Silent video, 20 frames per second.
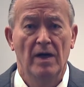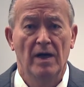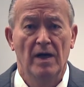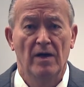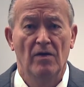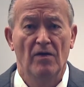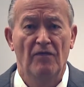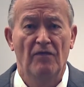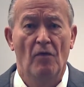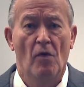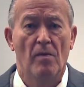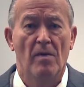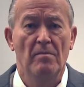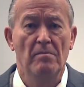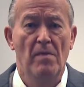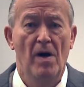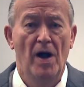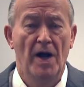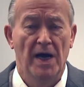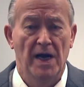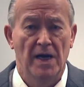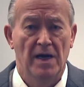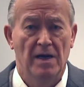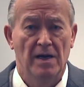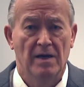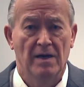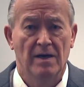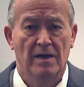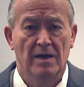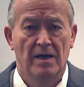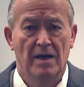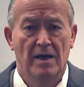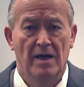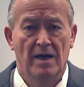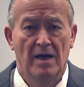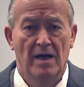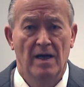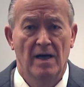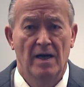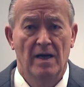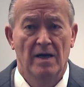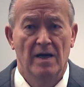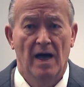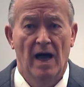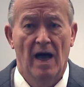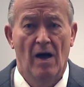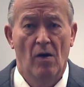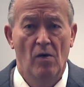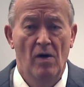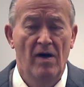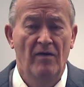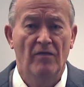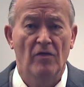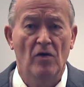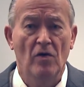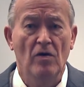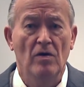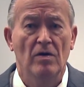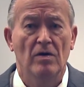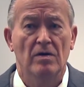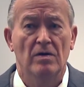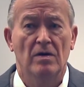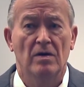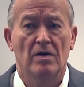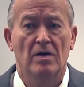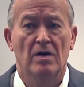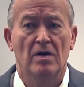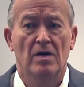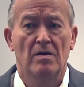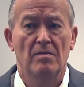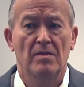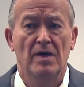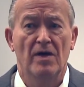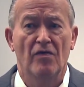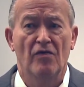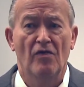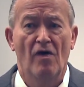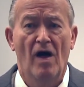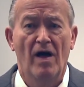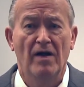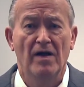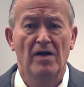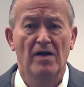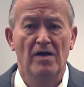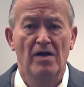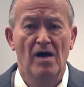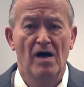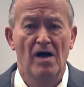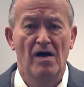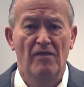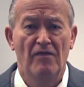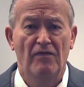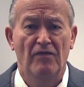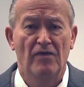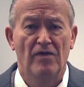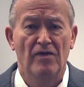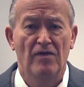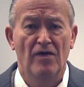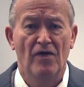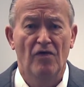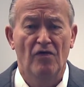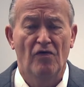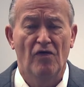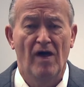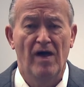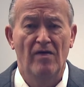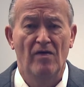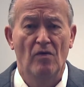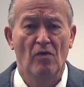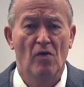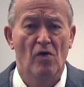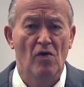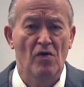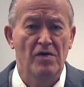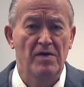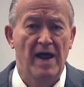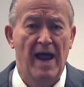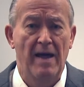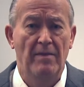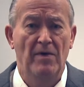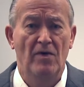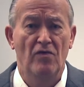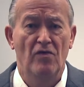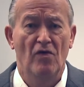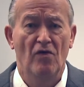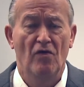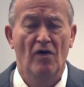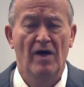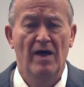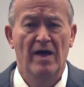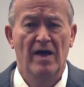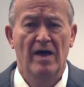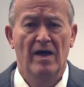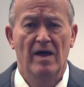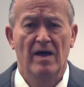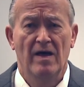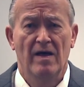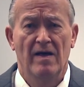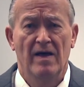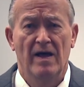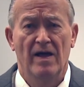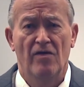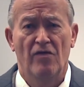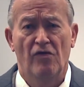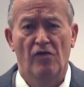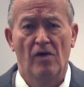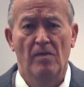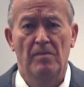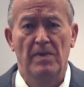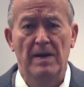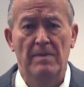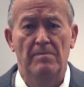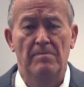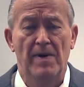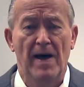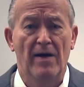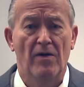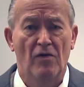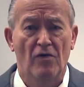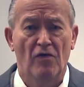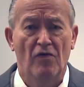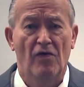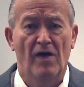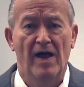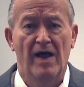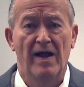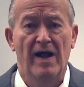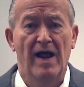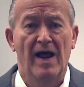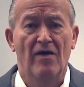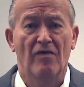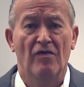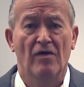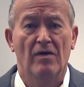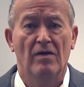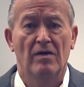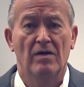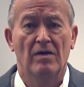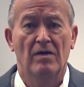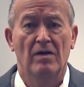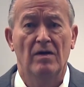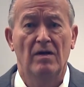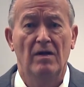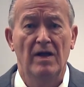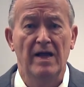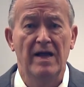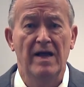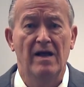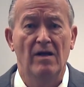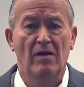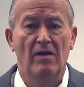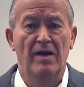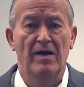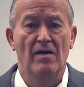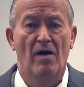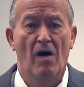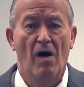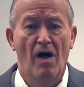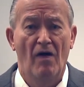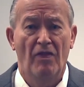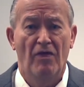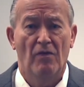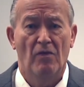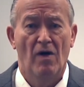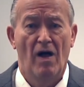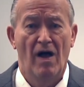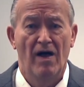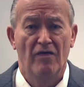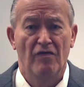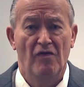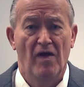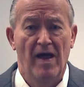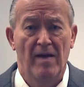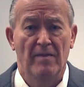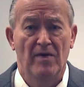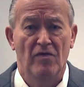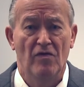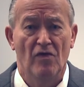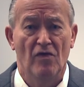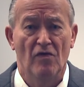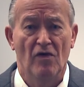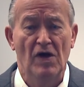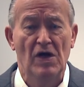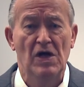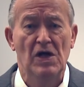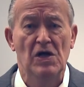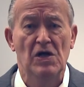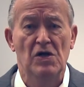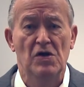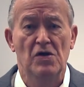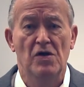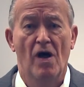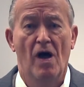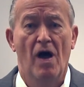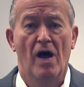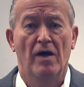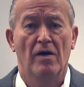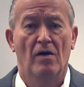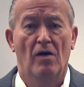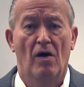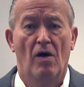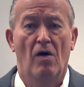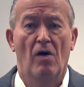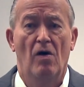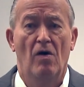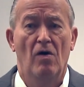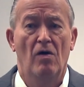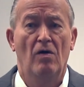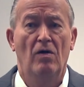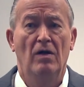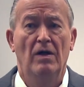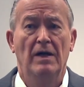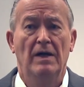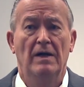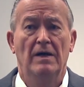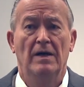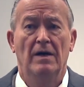in the form of money. However, it's not enough to just say the word damages. It should be better said as legally authorized damages. Not all